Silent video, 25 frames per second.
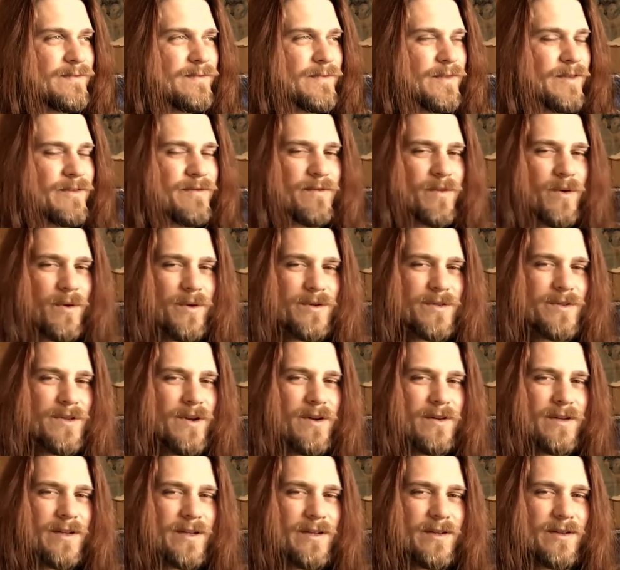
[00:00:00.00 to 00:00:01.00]
the forest
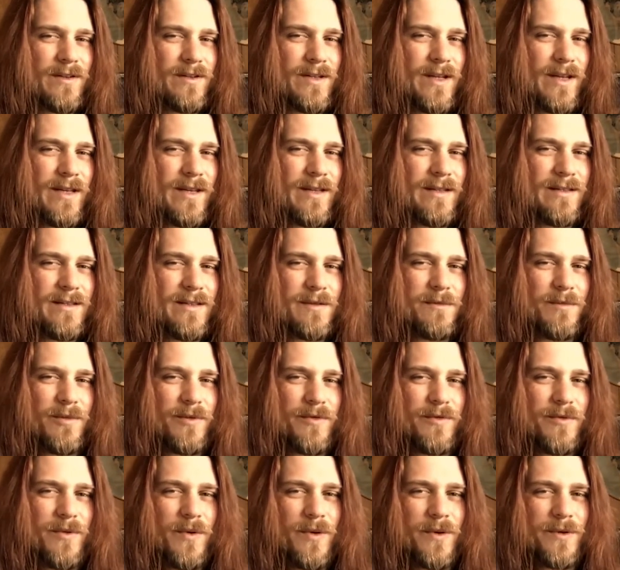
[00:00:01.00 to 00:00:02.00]
hardly looked like it did
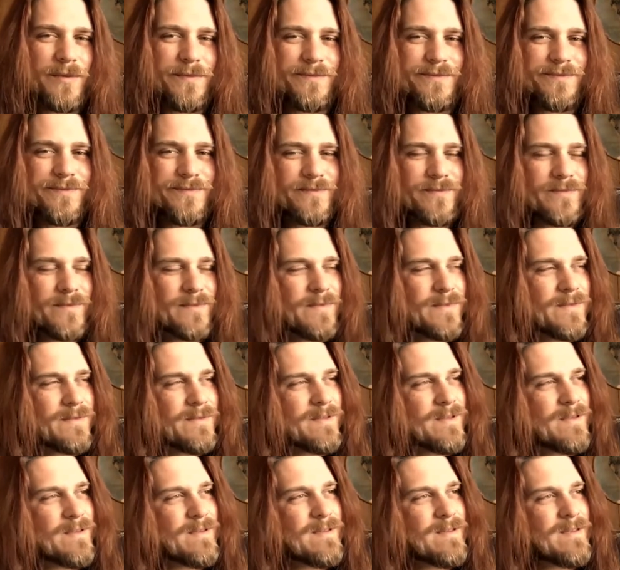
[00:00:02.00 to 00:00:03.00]
before.
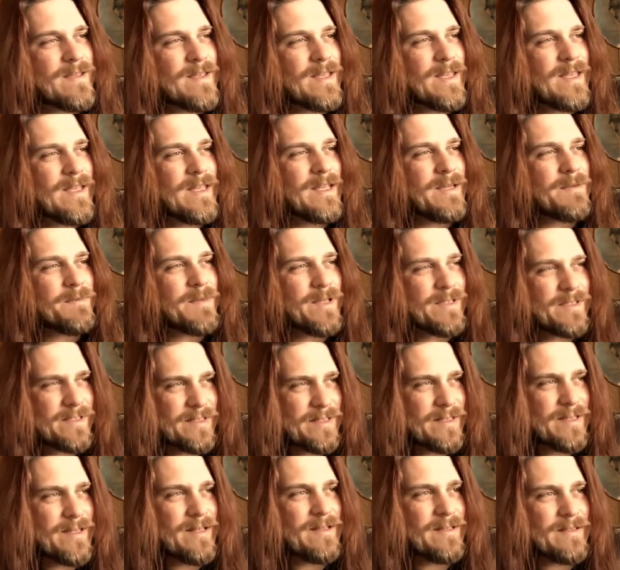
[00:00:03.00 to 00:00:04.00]
But
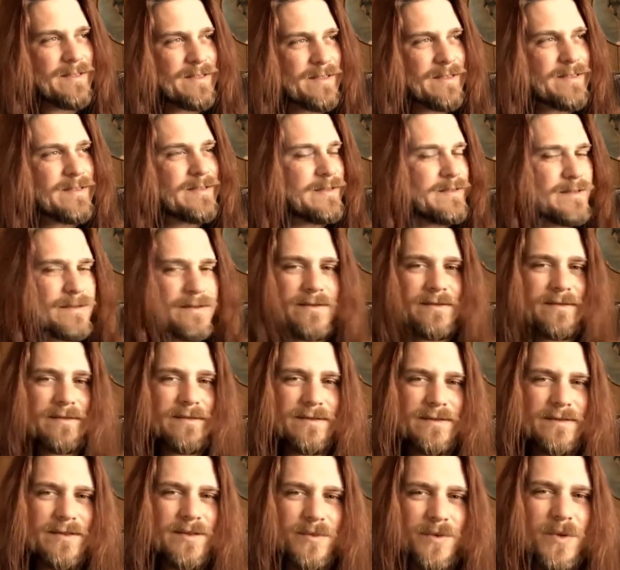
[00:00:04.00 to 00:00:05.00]
still,
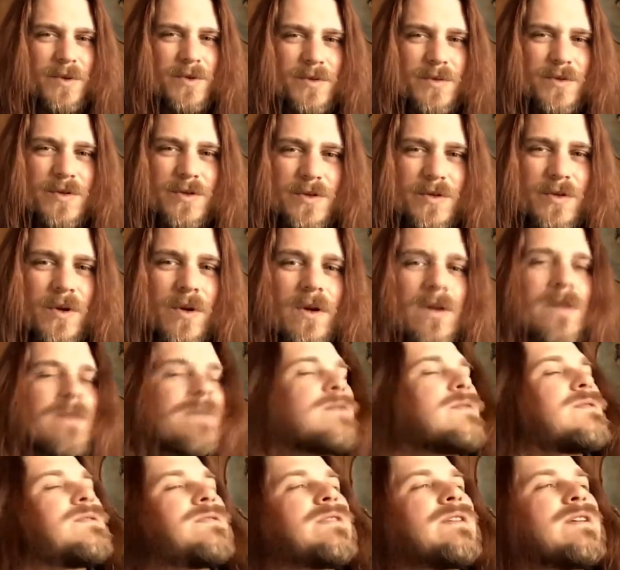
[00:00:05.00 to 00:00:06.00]
the roots were strong.
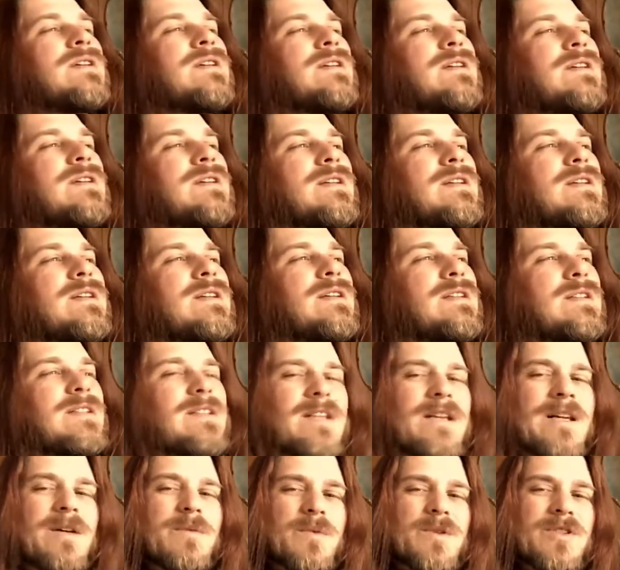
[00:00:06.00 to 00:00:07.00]

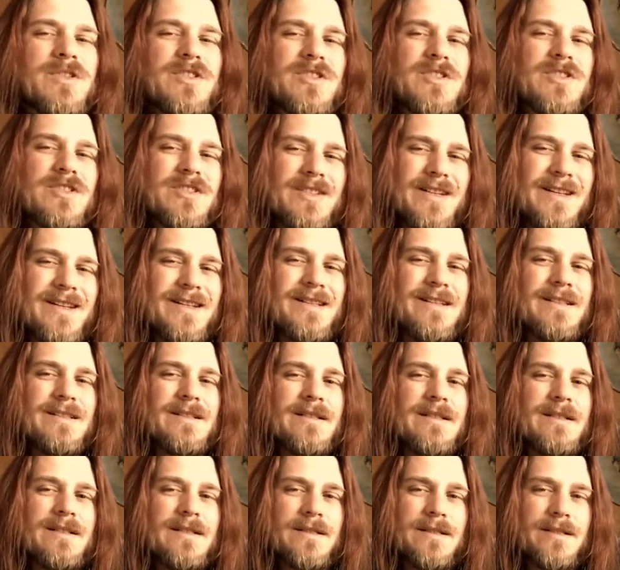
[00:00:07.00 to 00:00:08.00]
It was
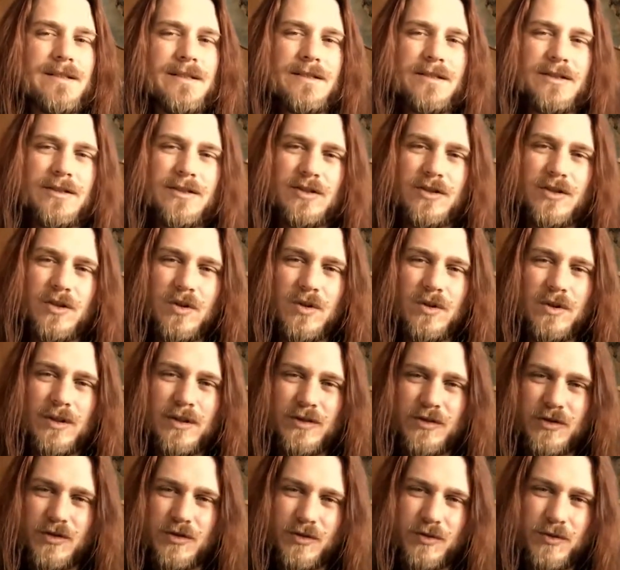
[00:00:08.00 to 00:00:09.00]
still good
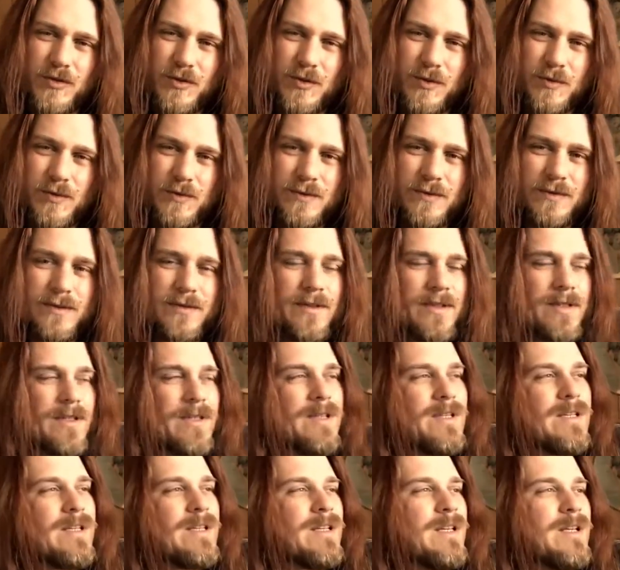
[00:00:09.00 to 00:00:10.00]
and true.
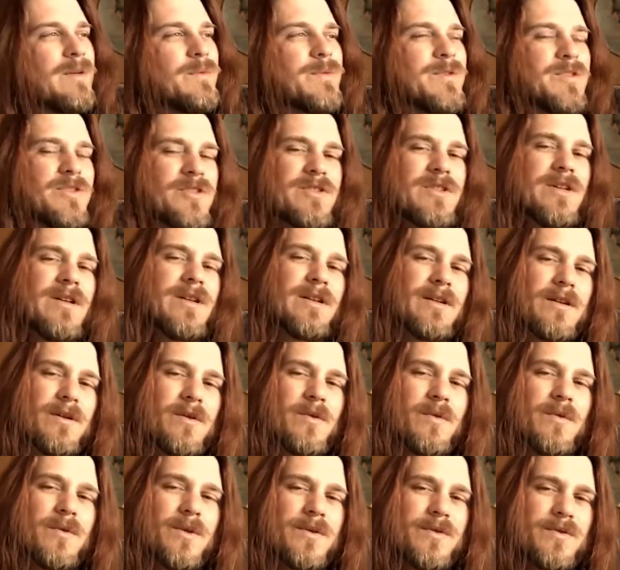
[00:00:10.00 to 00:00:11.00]
It was still
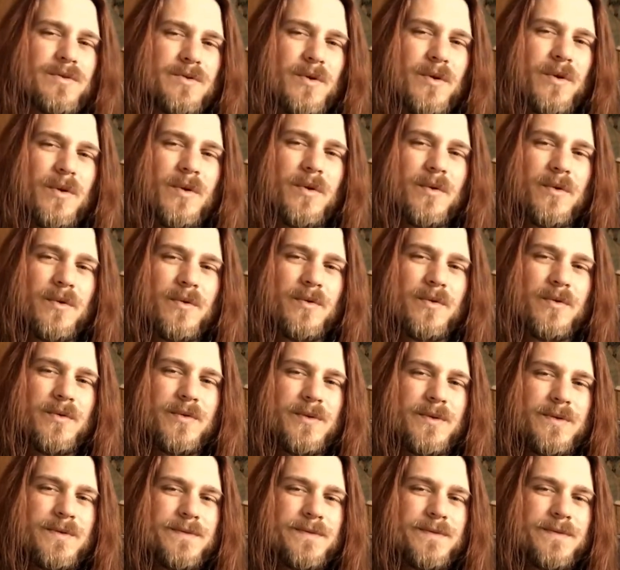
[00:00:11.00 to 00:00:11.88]
Odin's grove.